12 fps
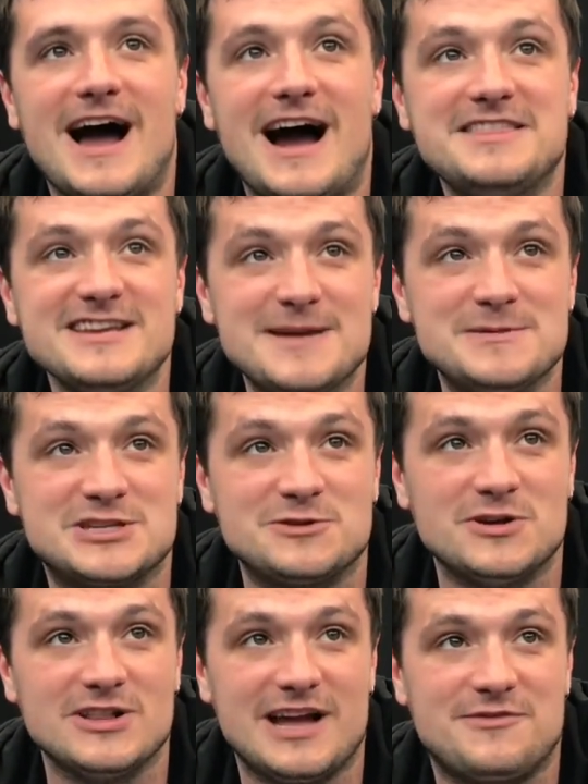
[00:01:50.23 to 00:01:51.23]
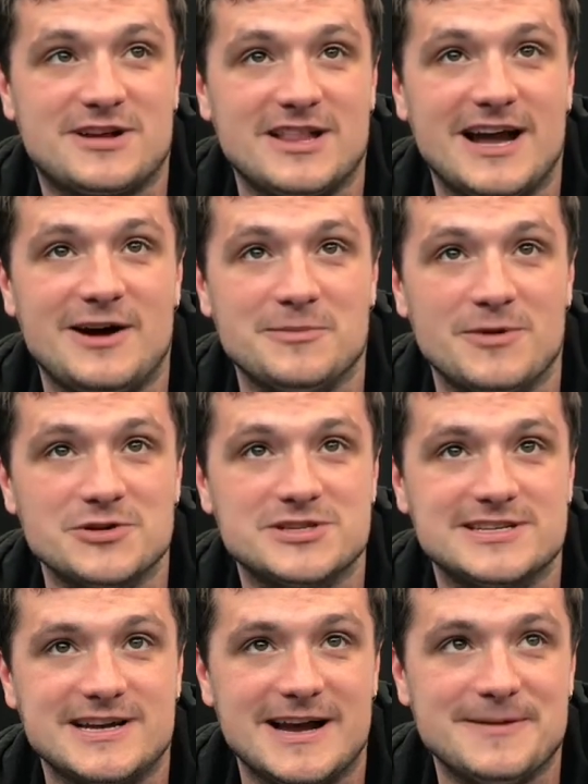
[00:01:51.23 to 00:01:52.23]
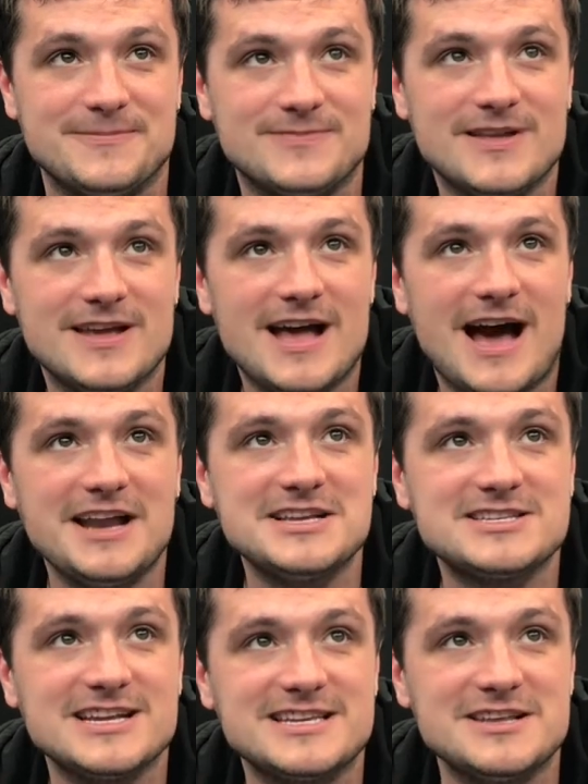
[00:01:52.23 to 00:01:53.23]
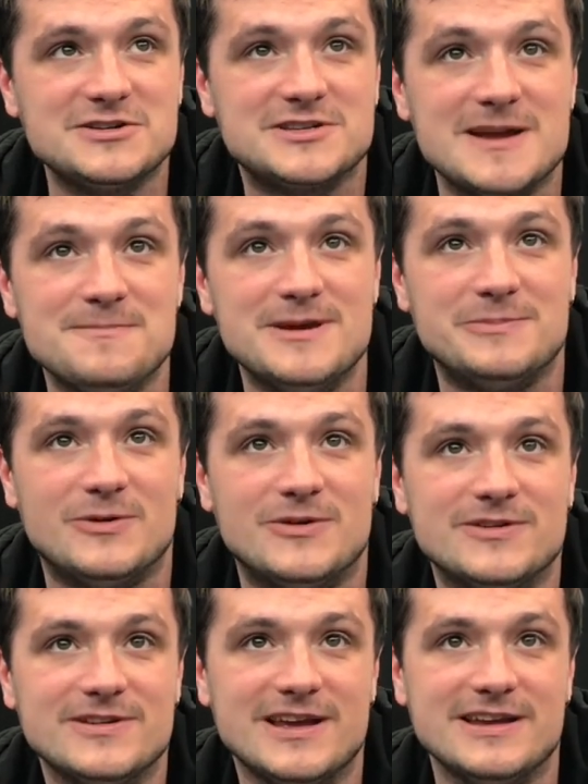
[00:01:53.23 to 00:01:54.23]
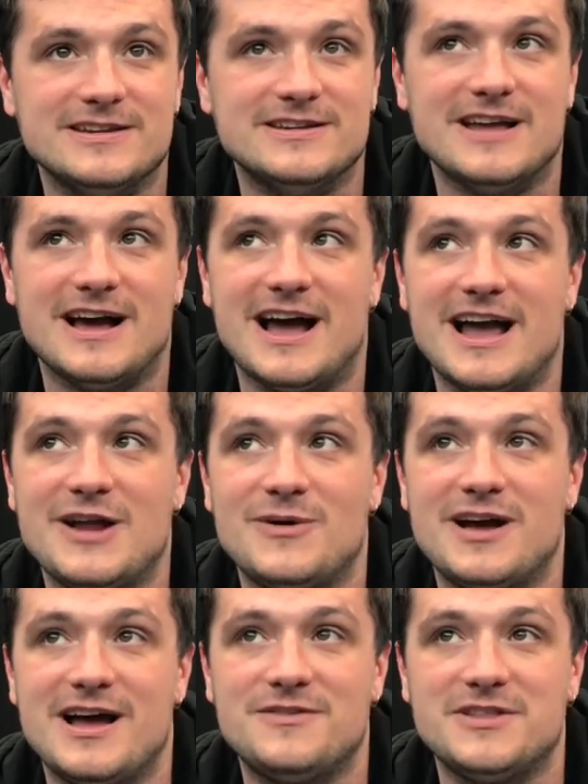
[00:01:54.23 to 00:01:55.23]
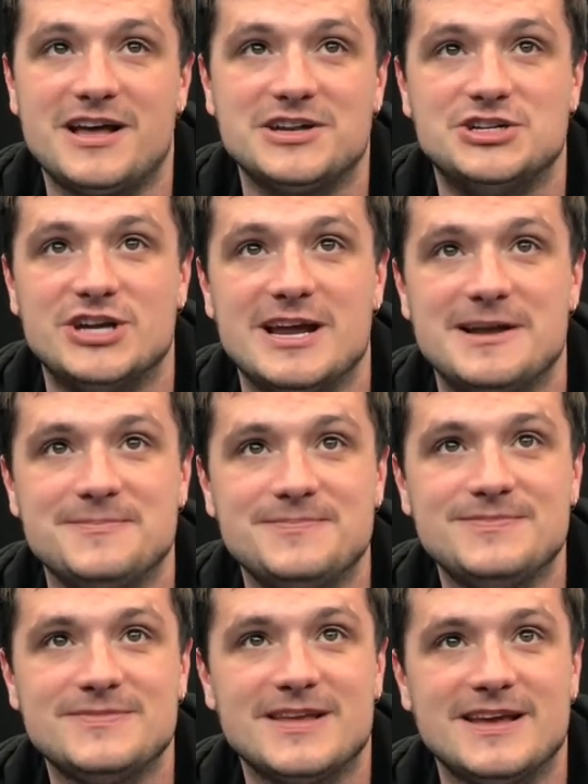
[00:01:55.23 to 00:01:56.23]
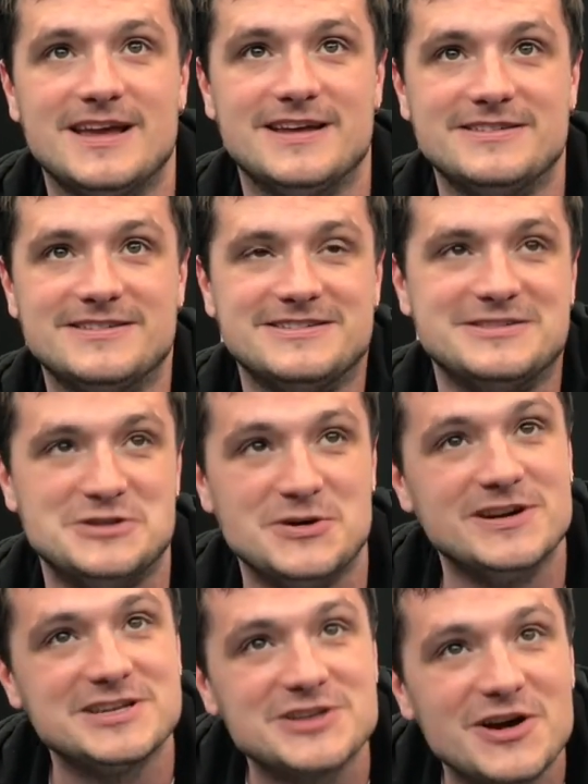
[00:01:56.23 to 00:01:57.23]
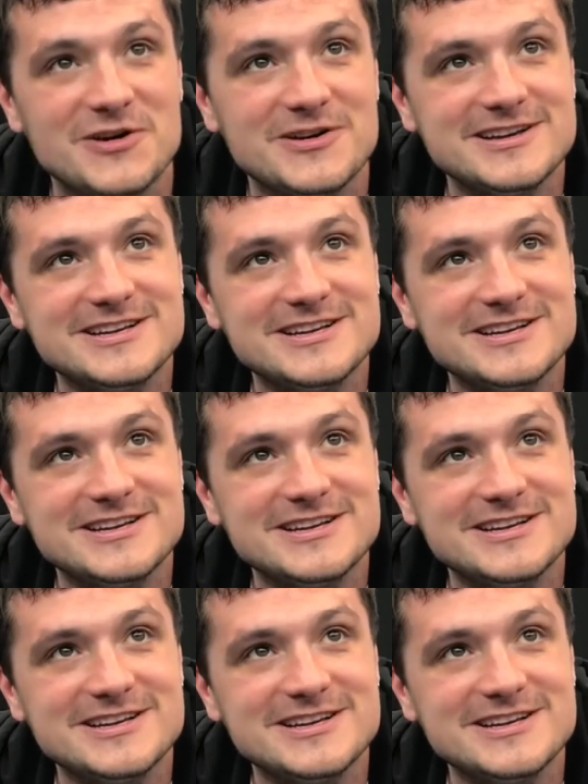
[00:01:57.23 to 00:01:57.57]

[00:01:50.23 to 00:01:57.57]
I think I'm just a real life clown most of the time. I just like to entertain people, and I don't have a lot of shame in doing so.